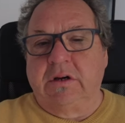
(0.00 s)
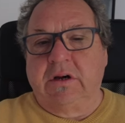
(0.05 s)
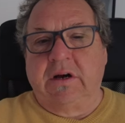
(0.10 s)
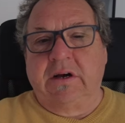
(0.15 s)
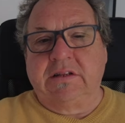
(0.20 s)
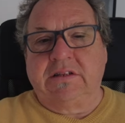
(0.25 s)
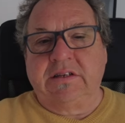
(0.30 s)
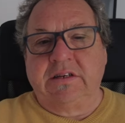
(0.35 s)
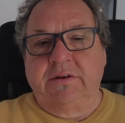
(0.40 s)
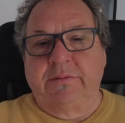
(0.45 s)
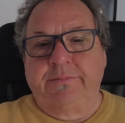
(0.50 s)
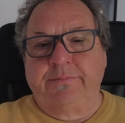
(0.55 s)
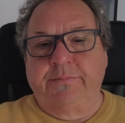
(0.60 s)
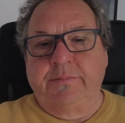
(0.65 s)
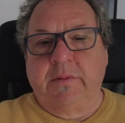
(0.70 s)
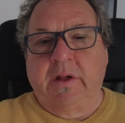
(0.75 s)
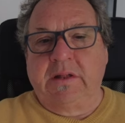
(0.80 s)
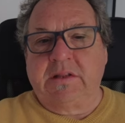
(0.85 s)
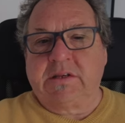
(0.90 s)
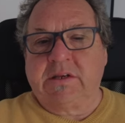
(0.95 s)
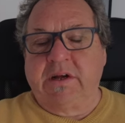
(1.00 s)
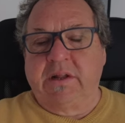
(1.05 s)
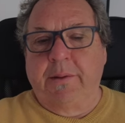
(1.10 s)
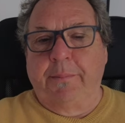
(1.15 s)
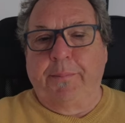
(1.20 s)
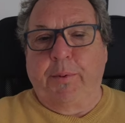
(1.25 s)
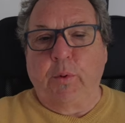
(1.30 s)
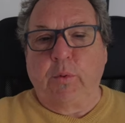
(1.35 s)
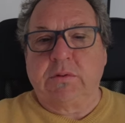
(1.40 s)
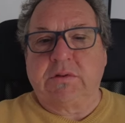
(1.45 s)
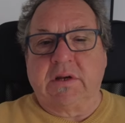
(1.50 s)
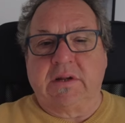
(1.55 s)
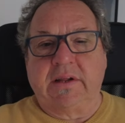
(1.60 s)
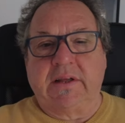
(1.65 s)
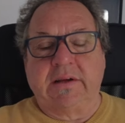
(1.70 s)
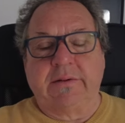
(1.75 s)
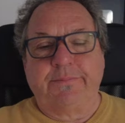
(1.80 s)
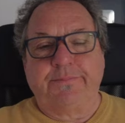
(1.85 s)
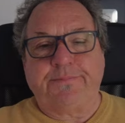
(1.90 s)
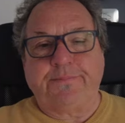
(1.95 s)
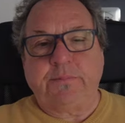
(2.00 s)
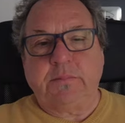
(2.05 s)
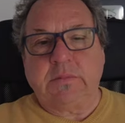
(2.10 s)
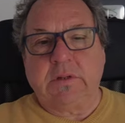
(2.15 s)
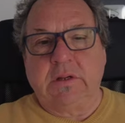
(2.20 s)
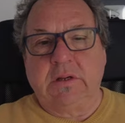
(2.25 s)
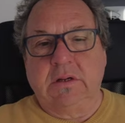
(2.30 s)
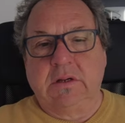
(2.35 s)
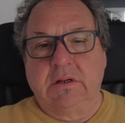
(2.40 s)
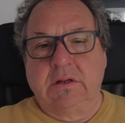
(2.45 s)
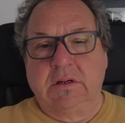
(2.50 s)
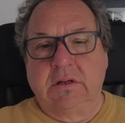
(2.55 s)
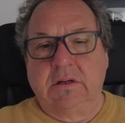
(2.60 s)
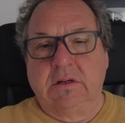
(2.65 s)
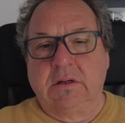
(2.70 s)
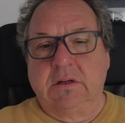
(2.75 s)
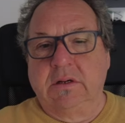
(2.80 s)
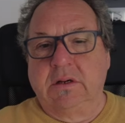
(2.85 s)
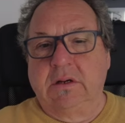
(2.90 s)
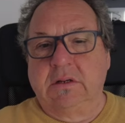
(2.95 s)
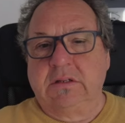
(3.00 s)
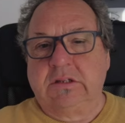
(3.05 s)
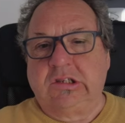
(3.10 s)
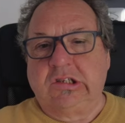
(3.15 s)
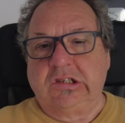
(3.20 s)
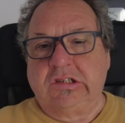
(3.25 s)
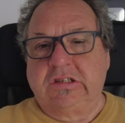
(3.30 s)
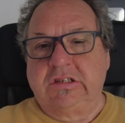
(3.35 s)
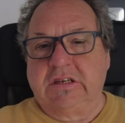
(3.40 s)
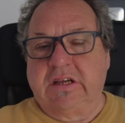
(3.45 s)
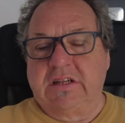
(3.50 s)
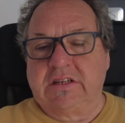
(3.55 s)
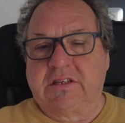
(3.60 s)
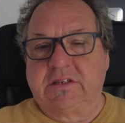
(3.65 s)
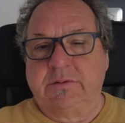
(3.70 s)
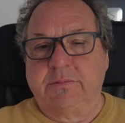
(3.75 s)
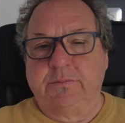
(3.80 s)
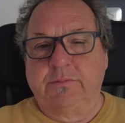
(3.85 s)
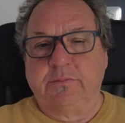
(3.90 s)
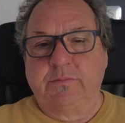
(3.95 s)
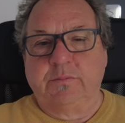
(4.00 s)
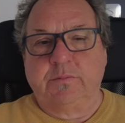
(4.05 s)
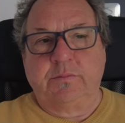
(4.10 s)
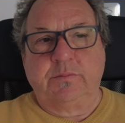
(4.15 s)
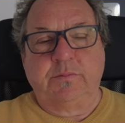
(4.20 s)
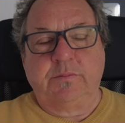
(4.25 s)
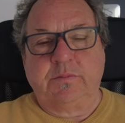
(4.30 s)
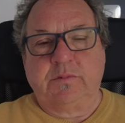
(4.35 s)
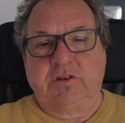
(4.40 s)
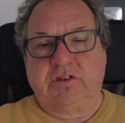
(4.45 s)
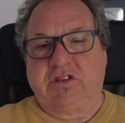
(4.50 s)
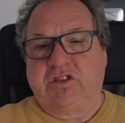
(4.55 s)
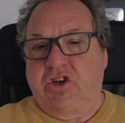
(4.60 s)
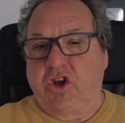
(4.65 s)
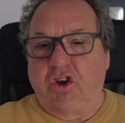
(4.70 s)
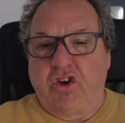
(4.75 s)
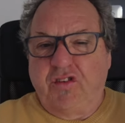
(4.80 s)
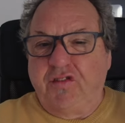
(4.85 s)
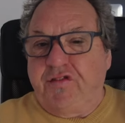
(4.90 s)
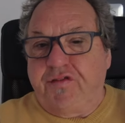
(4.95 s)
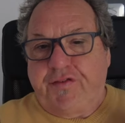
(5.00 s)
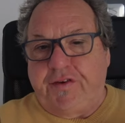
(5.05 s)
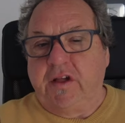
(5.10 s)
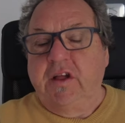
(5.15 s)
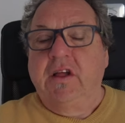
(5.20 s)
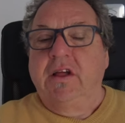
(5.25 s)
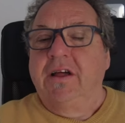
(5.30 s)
I had to, um, had to get the Boots up there uh, to, to get some stuff.